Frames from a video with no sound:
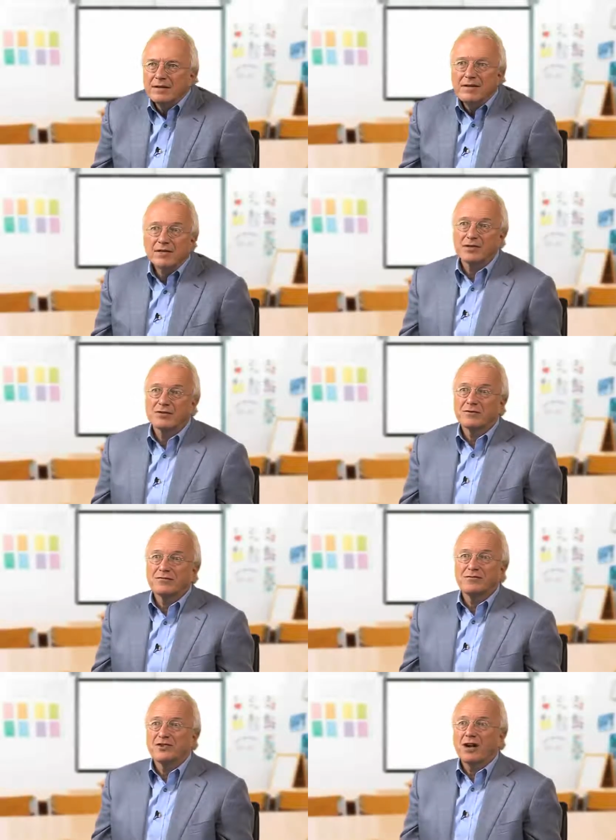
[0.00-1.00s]
Teachers
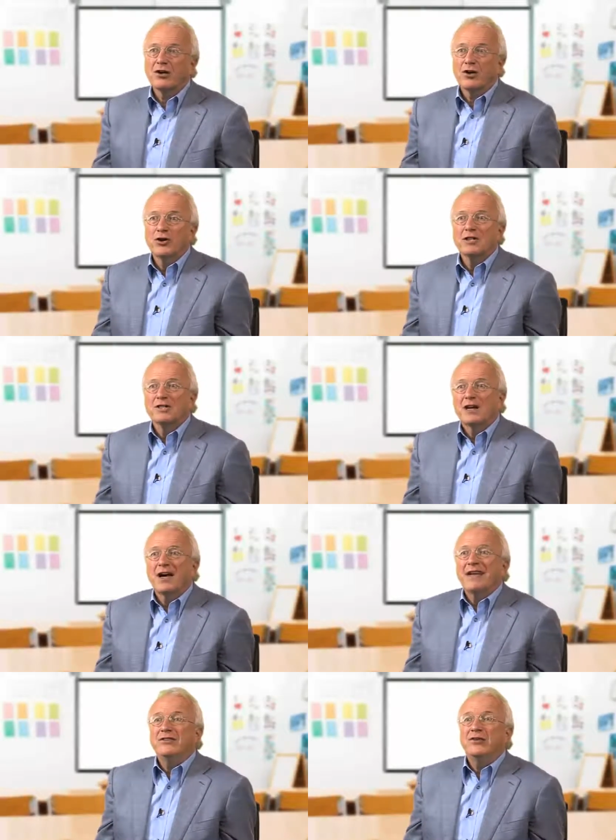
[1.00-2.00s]
of young learners are
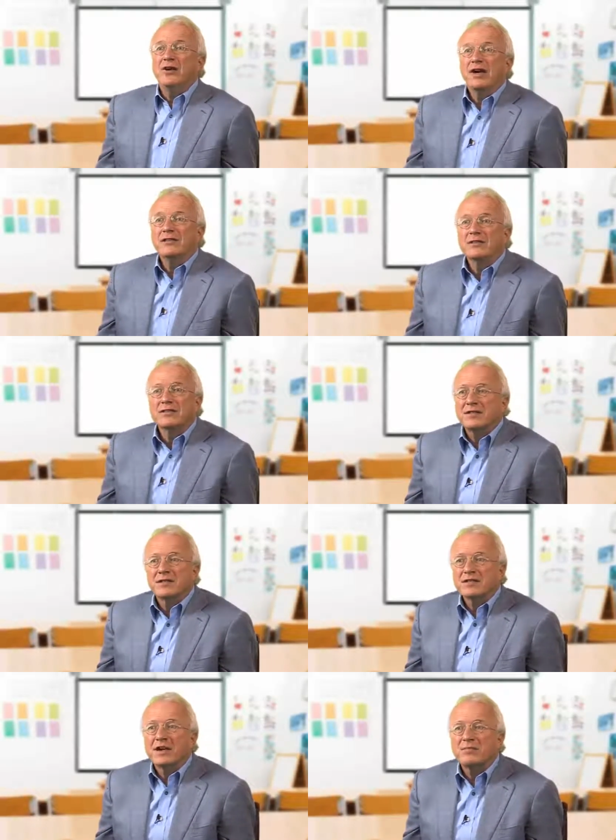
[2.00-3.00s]
educators at the
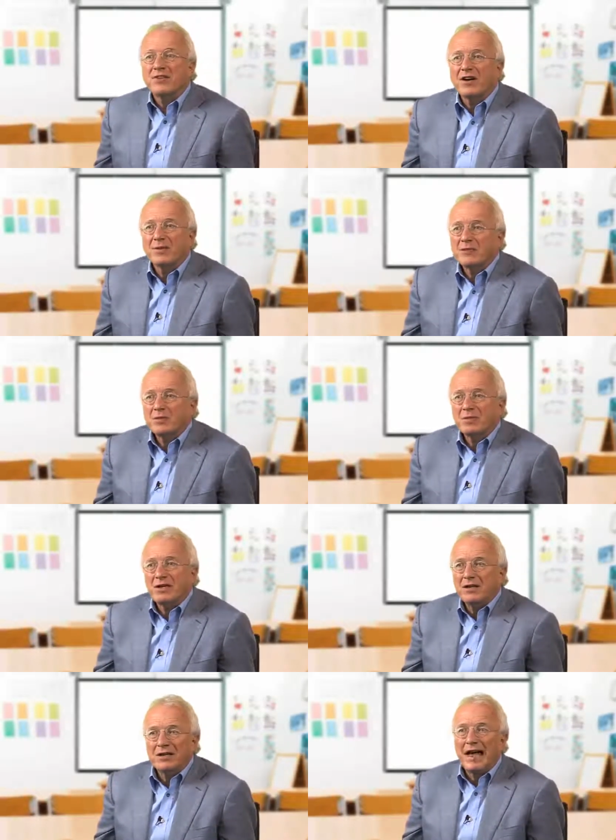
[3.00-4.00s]
same time as
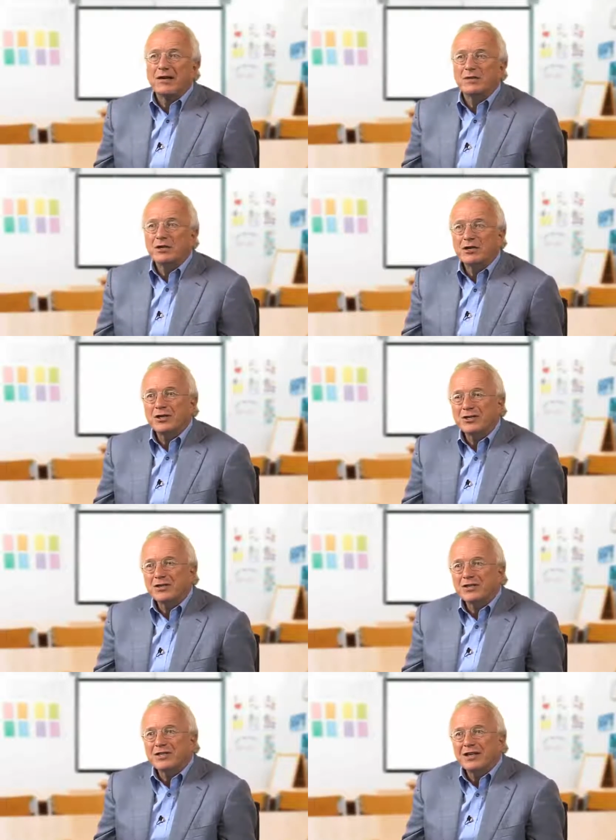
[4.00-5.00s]
being language
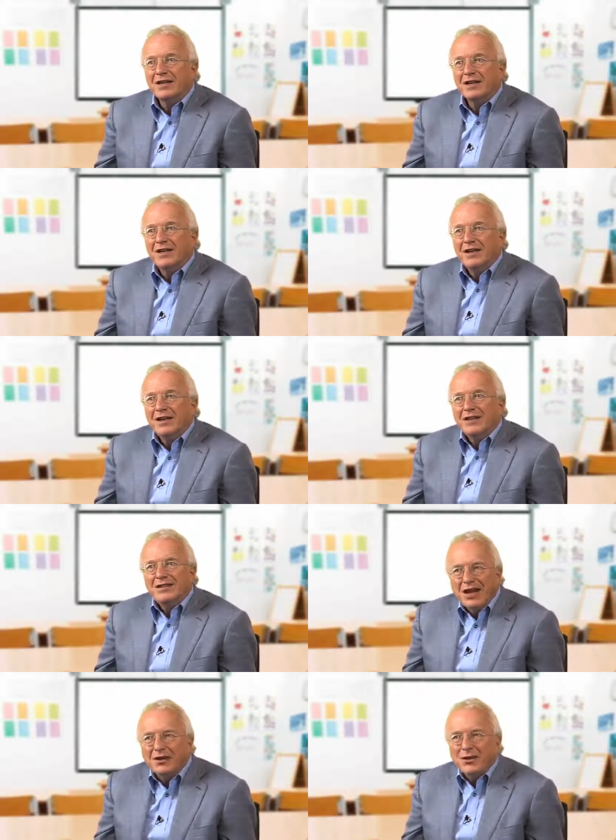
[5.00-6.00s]
teachers.
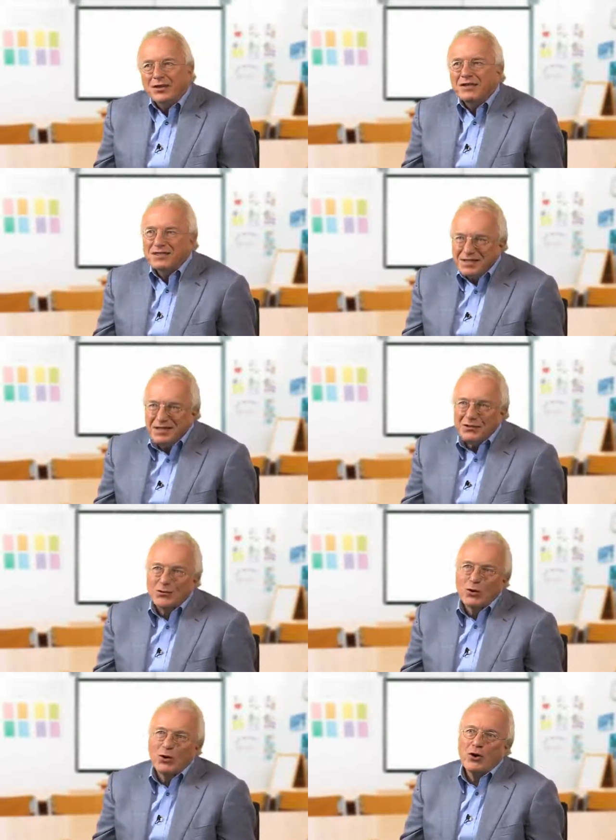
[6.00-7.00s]
Young learners need
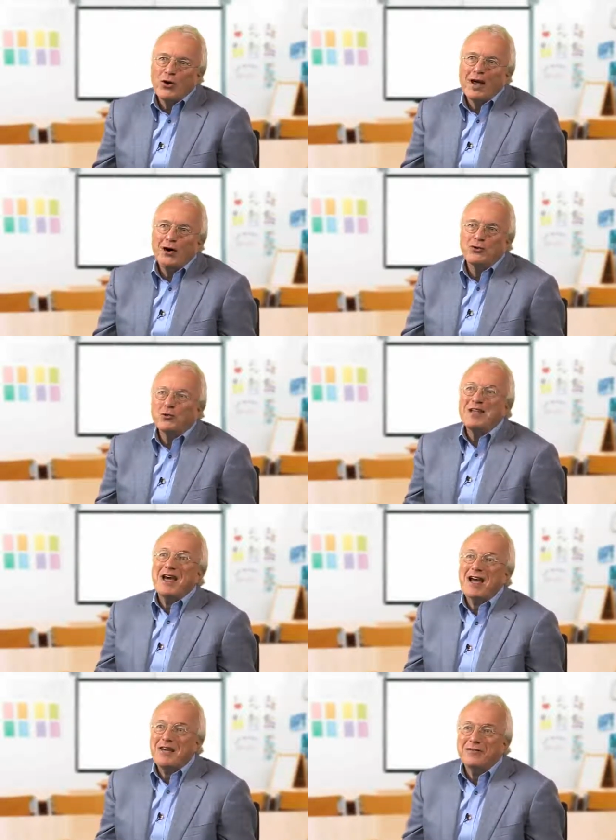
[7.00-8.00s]
to learn how to
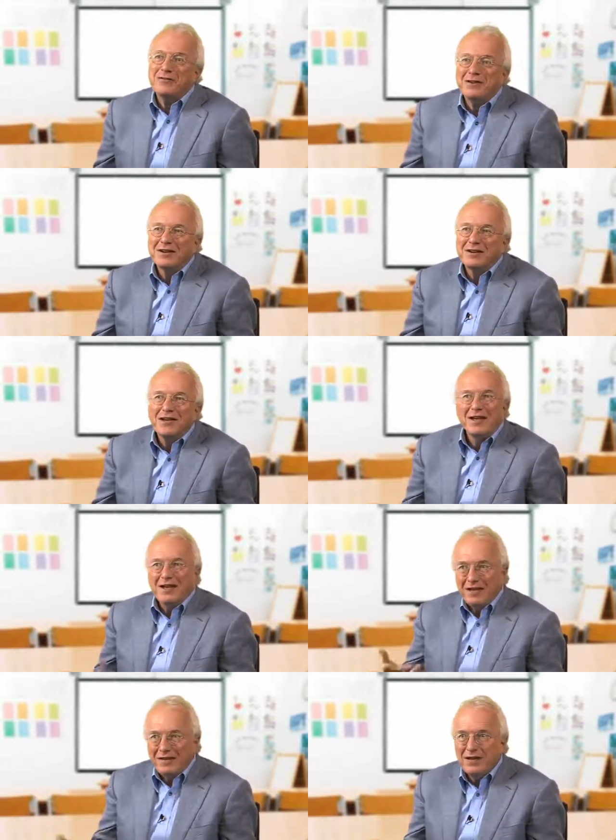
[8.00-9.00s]
behave
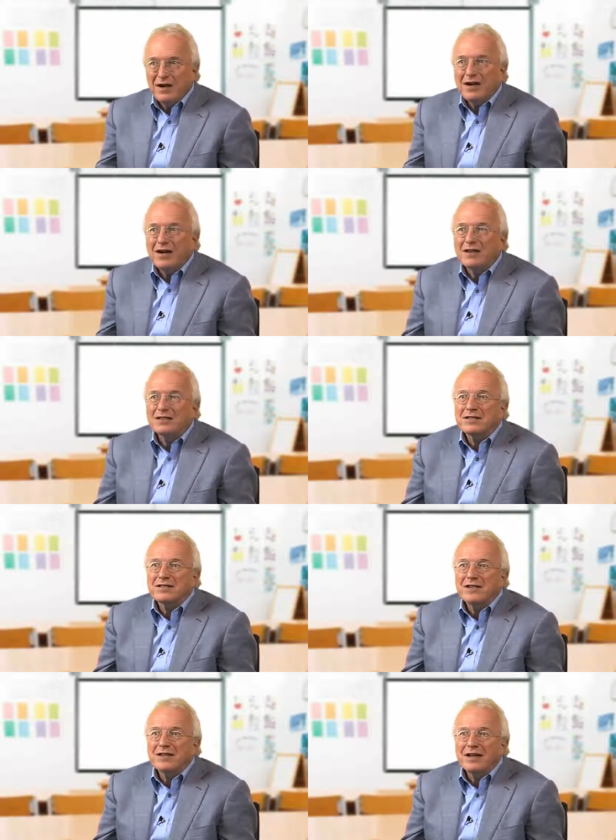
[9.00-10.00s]
in their class
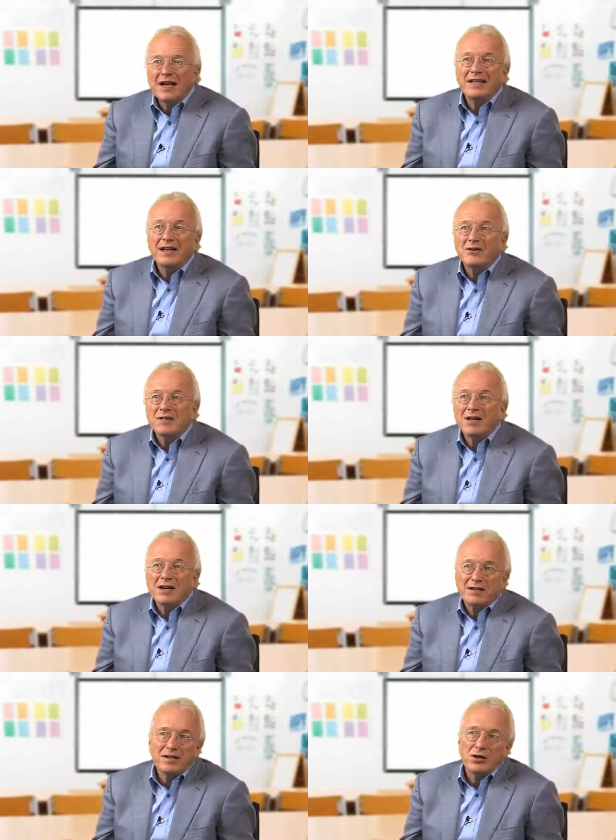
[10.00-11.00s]
and
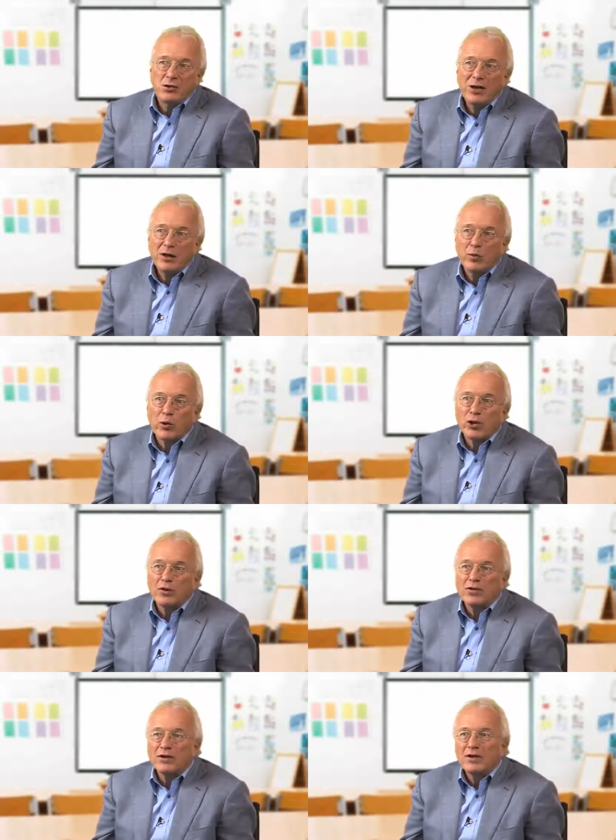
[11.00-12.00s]
outside in the real world.